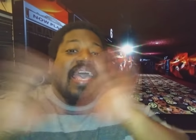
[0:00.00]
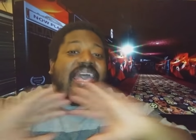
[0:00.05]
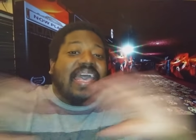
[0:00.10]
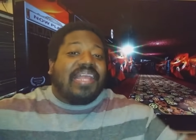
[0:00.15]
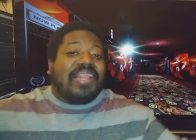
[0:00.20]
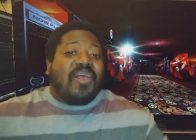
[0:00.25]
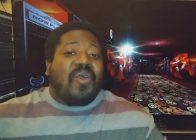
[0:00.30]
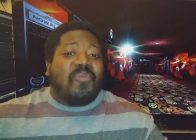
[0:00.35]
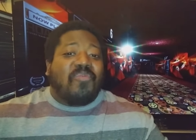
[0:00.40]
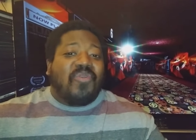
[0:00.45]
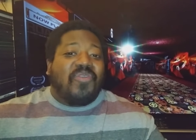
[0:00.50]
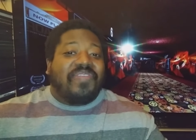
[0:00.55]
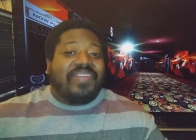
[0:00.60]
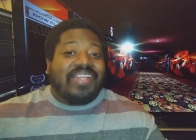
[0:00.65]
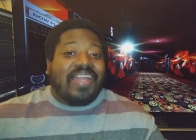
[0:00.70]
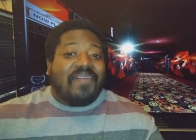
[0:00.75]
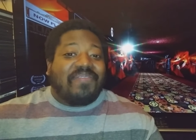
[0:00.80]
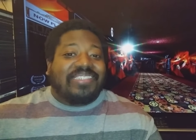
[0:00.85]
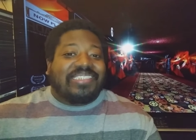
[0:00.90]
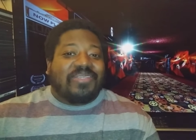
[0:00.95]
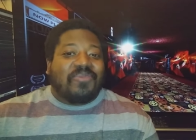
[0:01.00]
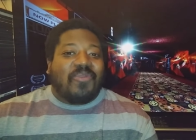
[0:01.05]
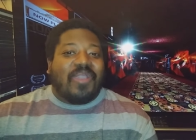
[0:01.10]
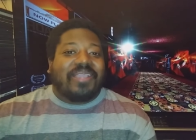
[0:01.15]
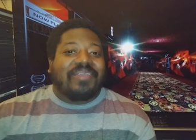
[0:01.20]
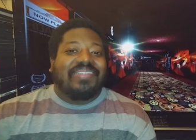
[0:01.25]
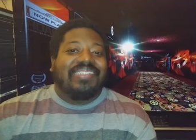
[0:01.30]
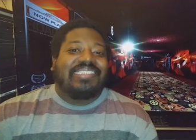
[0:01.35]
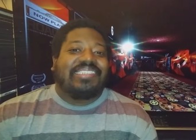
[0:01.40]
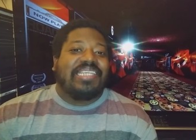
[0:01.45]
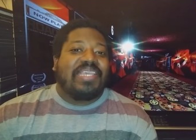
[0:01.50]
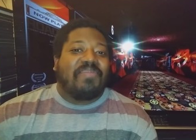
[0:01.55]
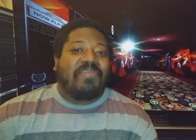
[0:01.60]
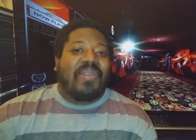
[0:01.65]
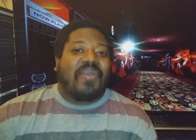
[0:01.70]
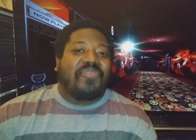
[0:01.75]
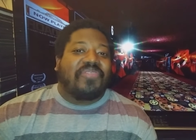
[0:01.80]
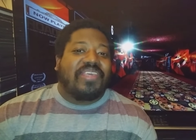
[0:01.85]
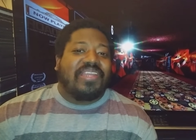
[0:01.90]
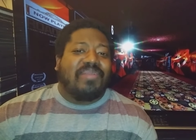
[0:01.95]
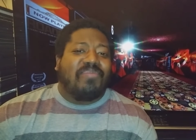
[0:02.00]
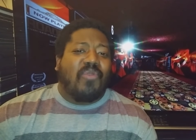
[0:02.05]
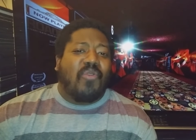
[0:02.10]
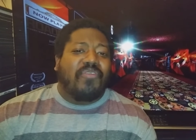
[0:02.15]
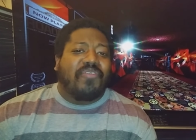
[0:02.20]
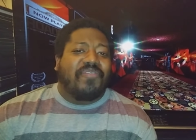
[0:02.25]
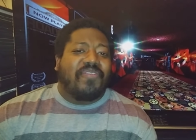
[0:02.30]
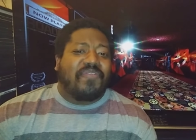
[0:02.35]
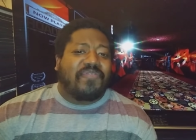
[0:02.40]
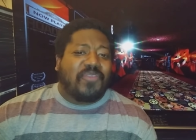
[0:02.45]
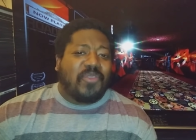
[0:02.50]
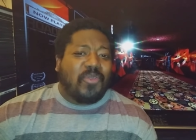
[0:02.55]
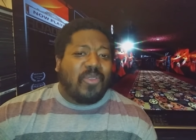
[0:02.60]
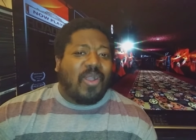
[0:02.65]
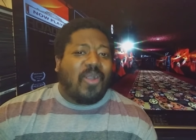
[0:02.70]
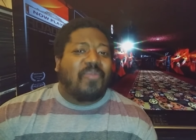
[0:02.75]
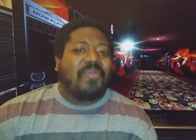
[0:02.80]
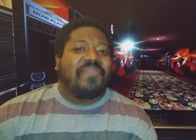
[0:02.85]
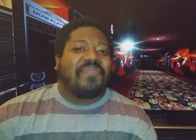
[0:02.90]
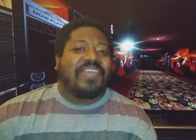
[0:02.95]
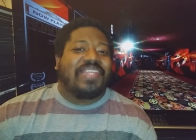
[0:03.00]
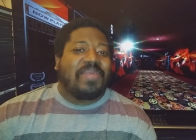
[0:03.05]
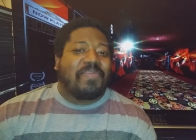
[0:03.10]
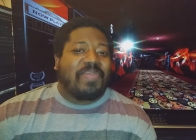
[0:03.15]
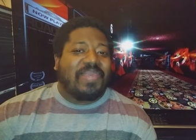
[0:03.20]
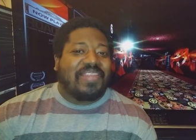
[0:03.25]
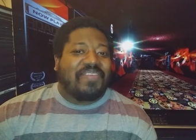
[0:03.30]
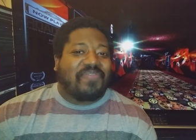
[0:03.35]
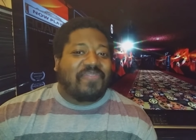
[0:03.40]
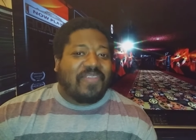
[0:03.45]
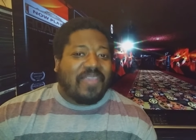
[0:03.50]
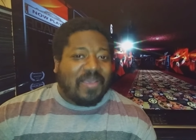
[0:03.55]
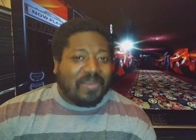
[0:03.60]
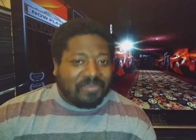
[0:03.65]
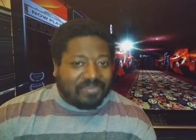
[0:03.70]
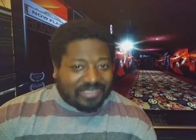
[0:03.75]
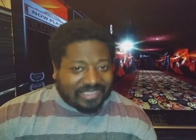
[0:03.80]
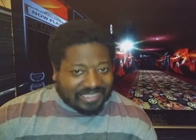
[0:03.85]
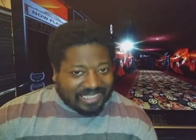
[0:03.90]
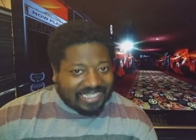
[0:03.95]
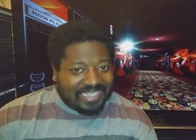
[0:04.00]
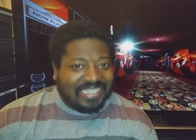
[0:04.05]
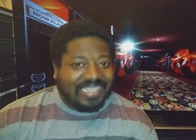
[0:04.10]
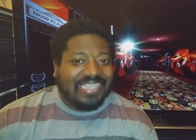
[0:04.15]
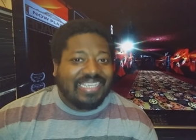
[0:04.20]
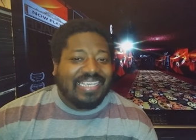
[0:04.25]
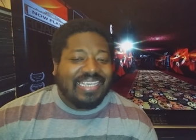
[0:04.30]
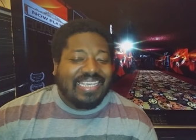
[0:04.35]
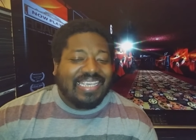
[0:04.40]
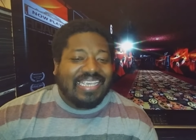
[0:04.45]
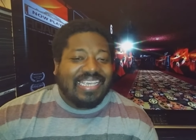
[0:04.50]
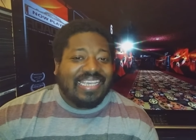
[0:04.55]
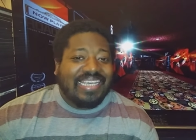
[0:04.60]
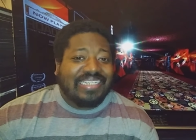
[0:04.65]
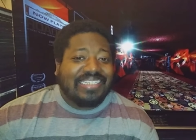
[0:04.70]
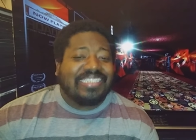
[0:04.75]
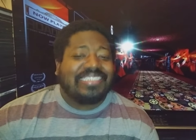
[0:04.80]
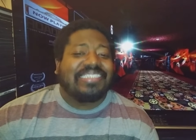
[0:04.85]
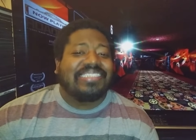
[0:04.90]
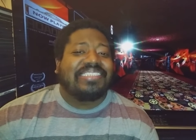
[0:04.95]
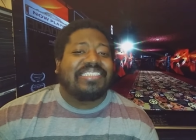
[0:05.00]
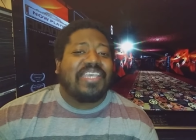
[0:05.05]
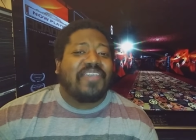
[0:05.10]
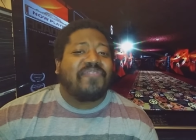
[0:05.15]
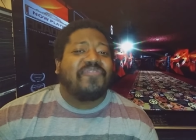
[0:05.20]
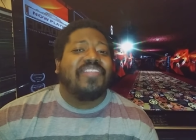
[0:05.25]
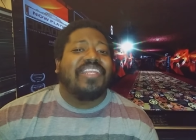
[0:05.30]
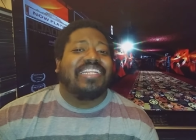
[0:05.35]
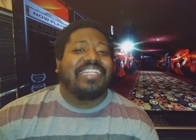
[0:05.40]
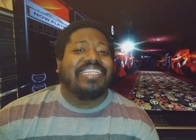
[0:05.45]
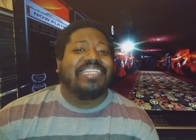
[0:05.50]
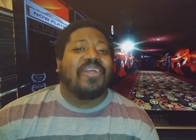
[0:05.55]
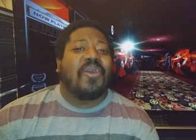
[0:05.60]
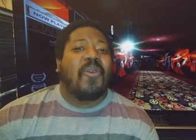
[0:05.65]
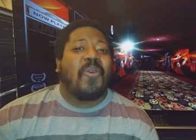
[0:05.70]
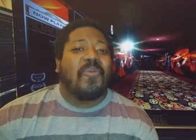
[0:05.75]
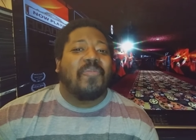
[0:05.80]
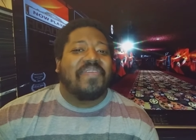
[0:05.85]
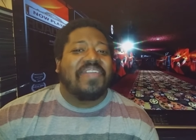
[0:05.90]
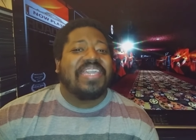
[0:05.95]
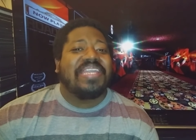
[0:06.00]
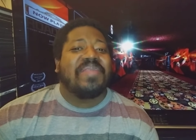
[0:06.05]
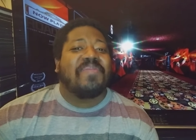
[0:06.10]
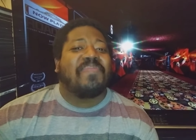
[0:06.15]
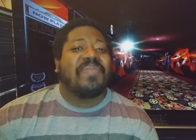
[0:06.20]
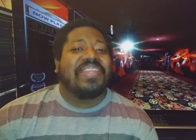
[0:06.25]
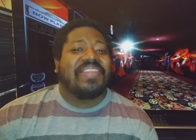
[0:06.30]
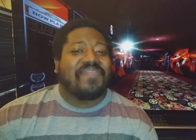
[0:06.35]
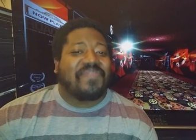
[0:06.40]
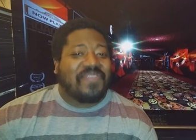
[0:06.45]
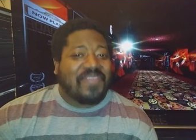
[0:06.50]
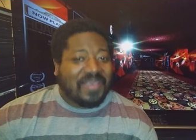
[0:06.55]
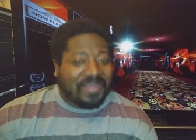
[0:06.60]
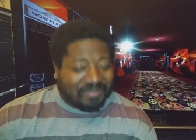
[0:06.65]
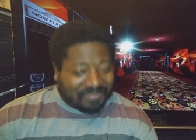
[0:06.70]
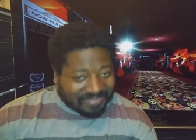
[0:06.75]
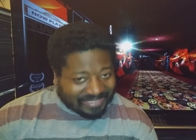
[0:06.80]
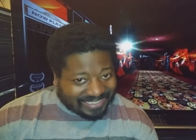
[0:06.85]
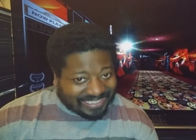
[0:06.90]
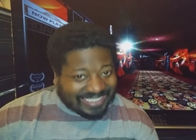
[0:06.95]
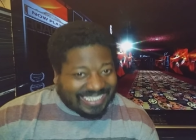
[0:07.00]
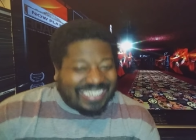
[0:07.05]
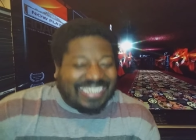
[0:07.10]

Hello, movie lovers, and welcome to CML Theater Movie Review, home of independent films. This is definitely the home of independent films.